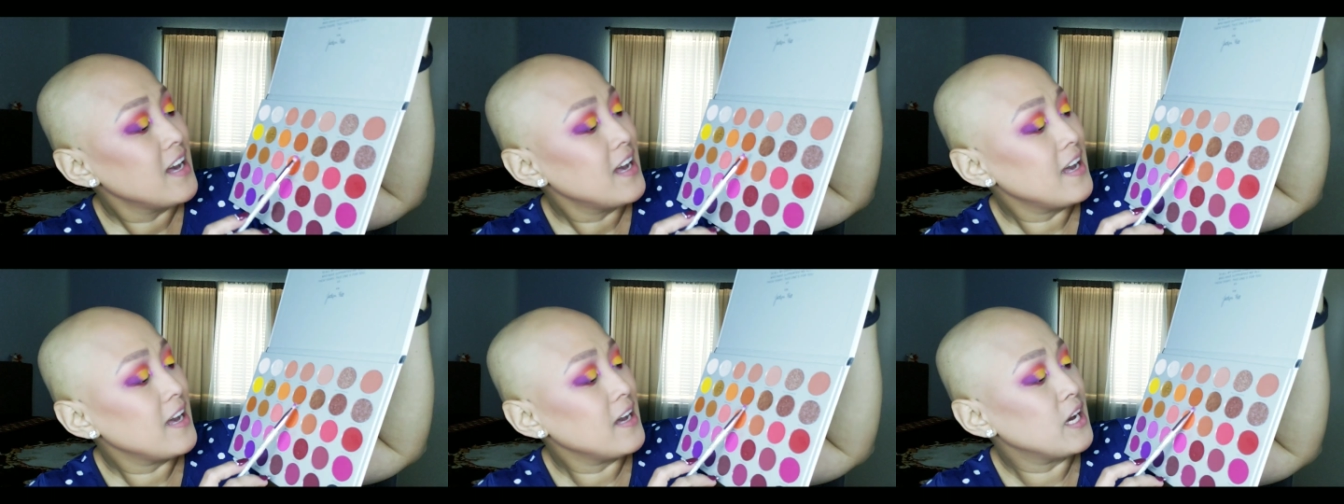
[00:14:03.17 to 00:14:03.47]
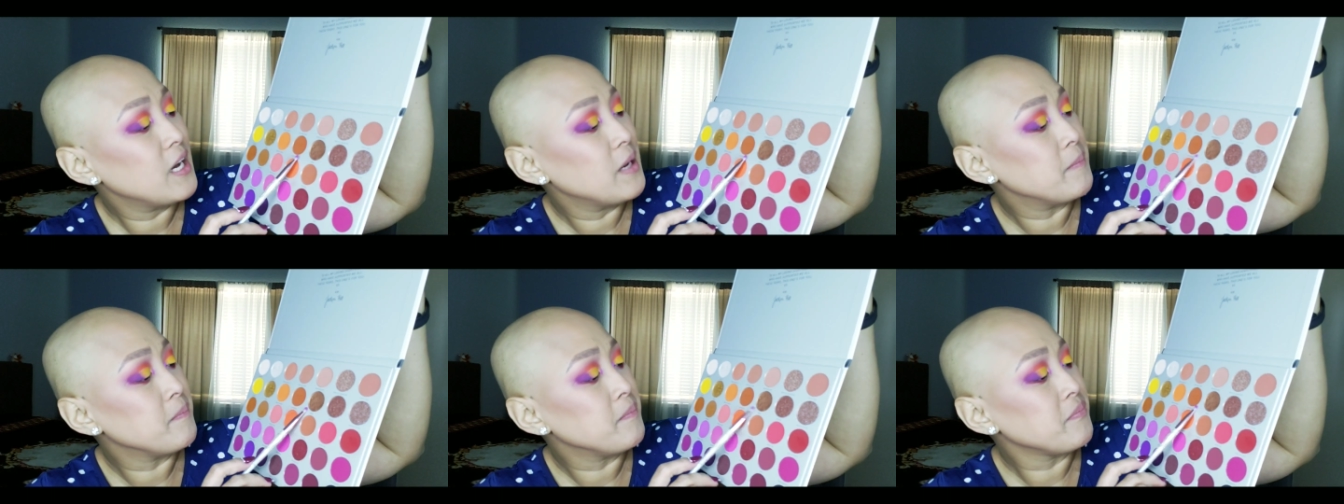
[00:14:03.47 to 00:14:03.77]

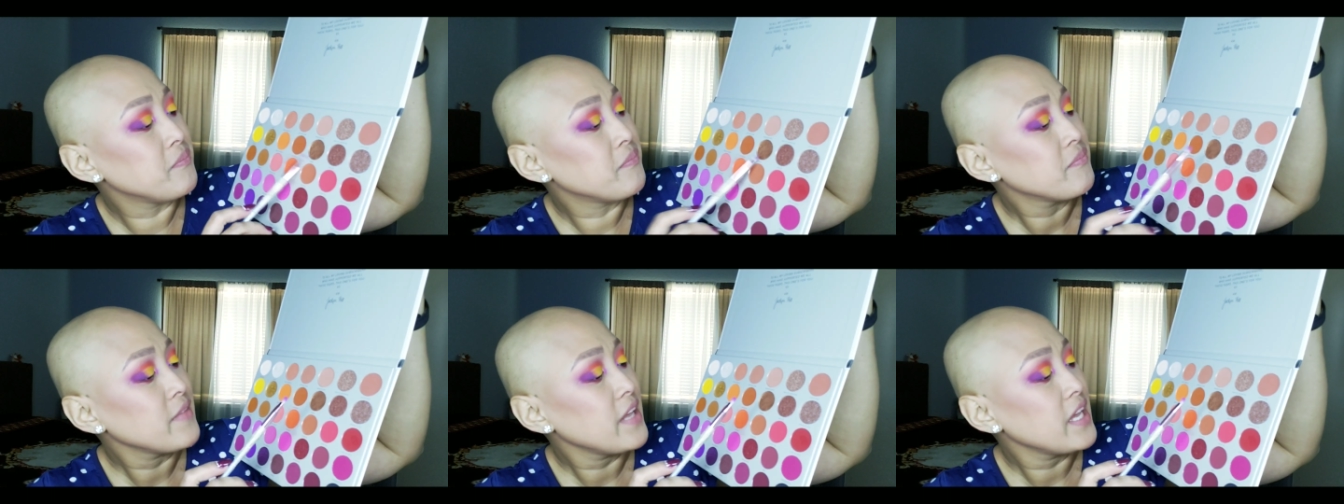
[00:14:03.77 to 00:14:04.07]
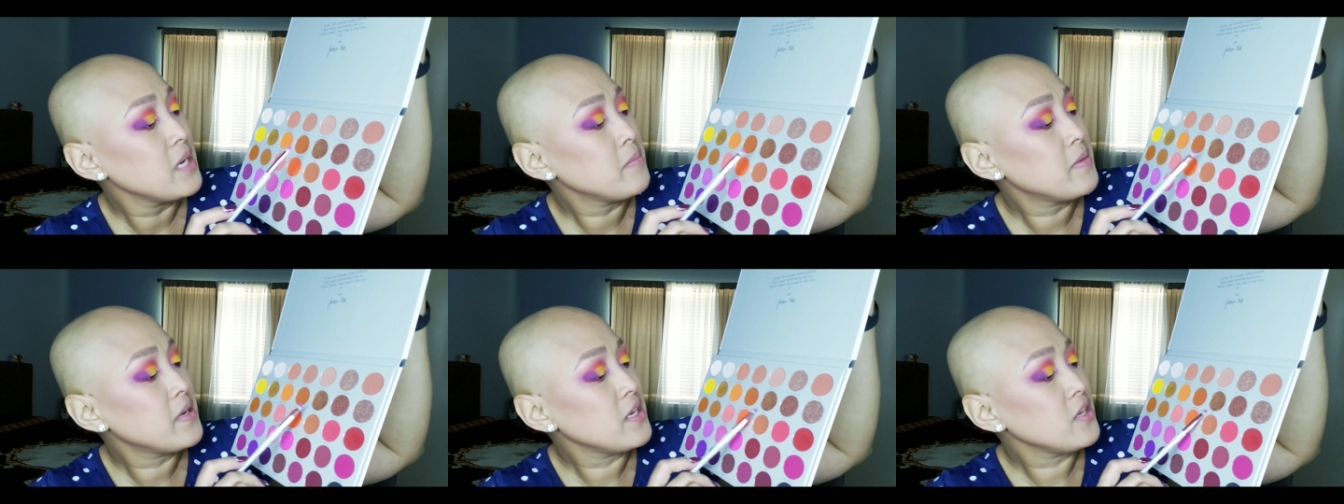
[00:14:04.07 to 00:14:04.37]
Um,
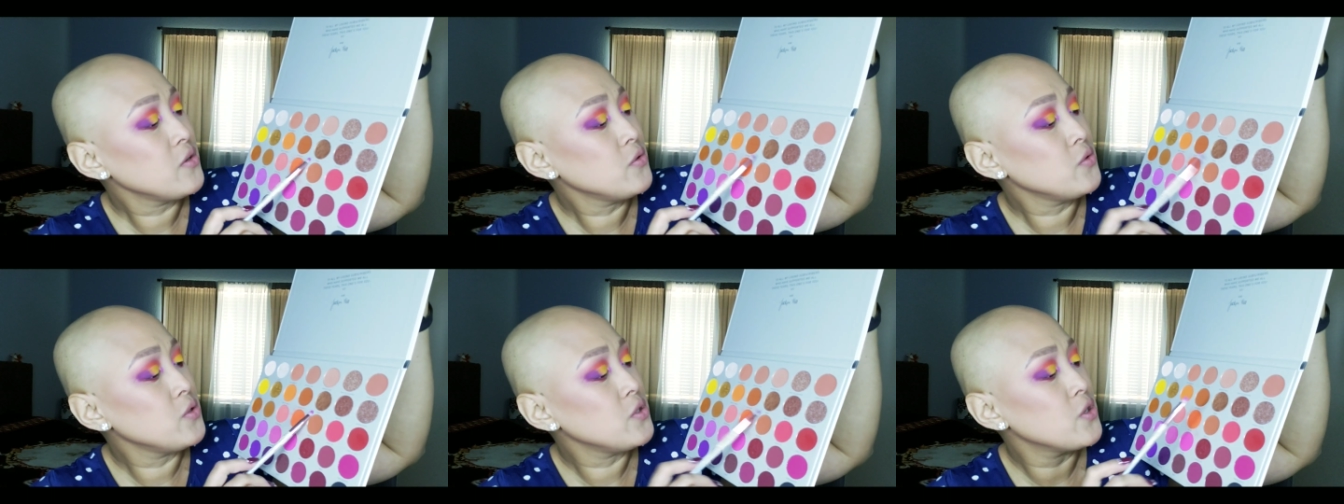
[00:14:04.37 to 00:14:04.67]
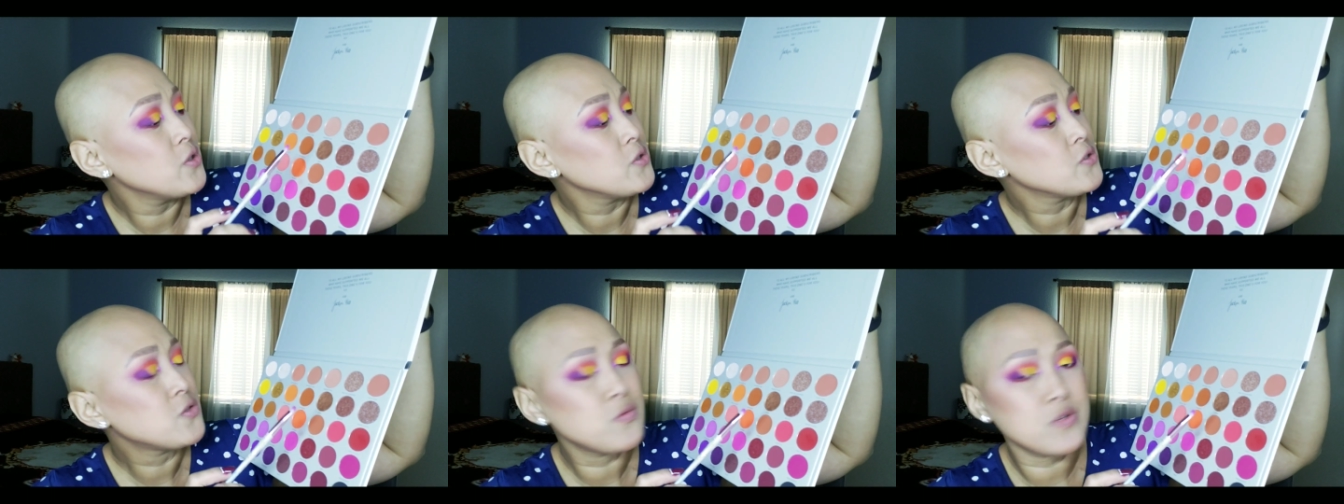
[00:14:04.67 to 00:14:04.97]
anybody who
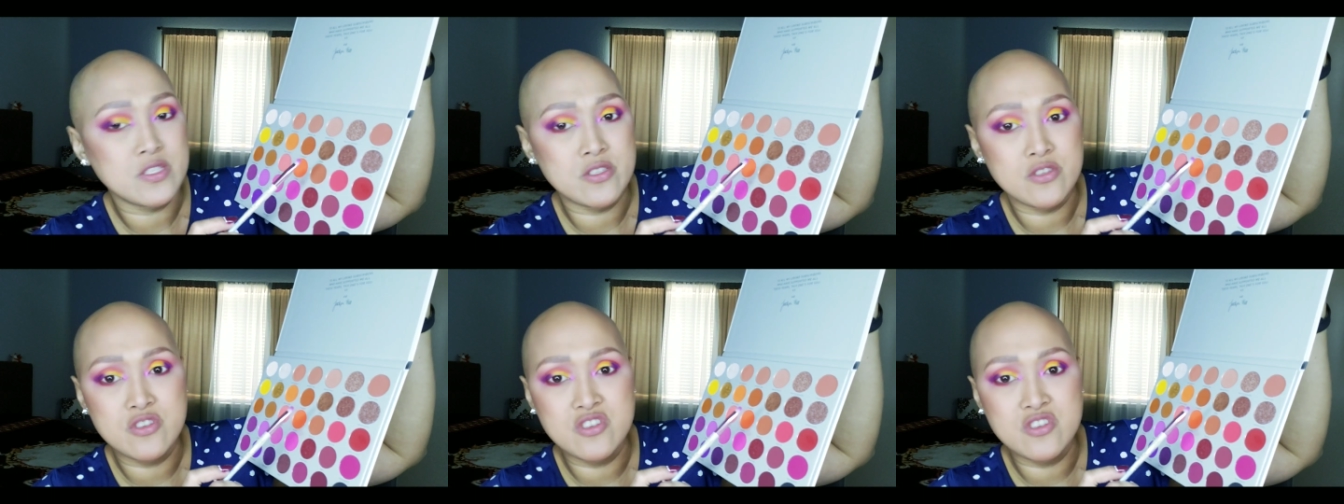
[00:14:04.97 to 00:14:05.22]
knows what